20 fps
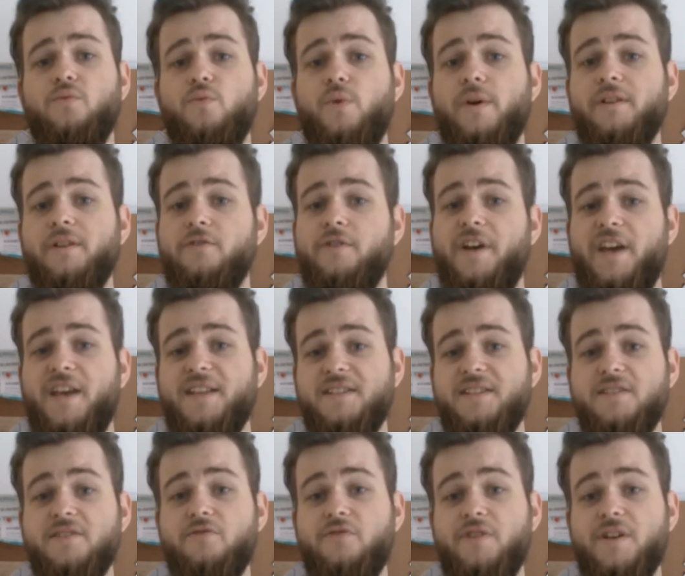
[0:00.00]
while your
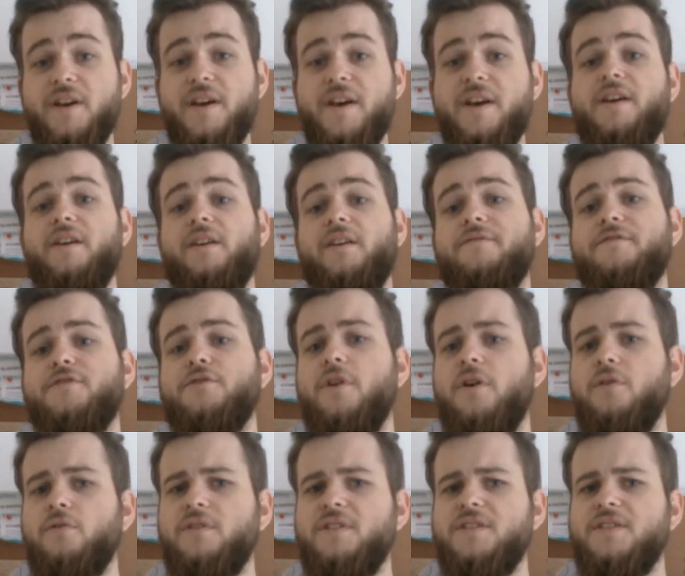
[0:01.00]
ancestry gives you
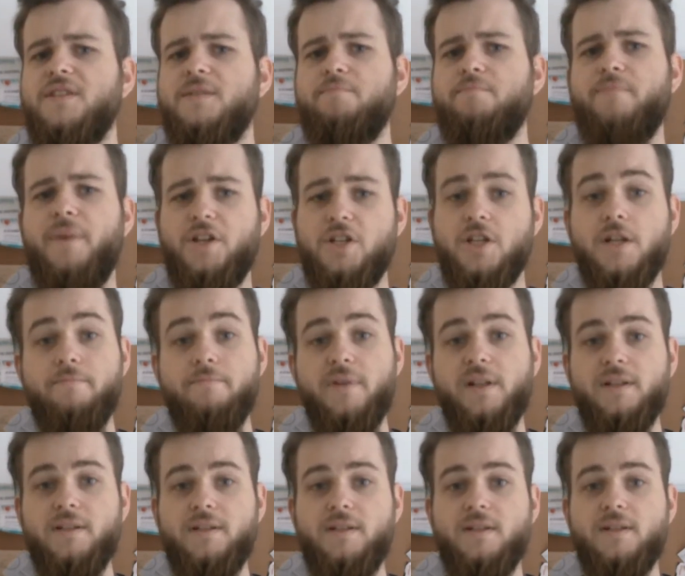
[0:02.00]
only special
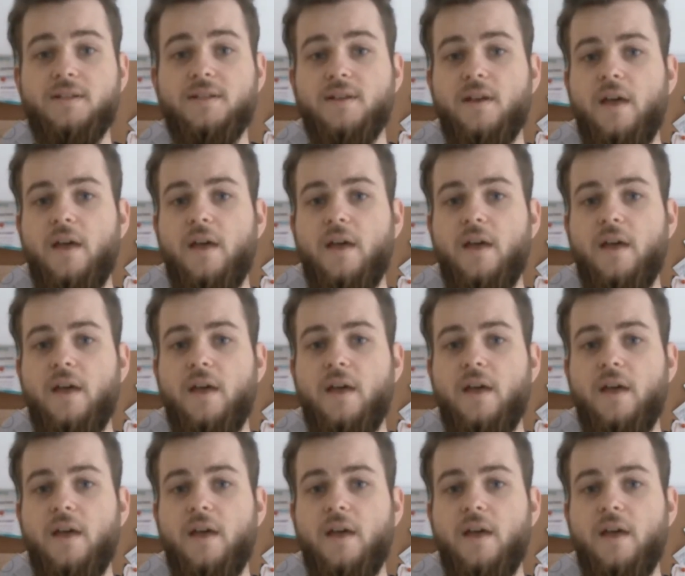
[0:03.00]
abilities.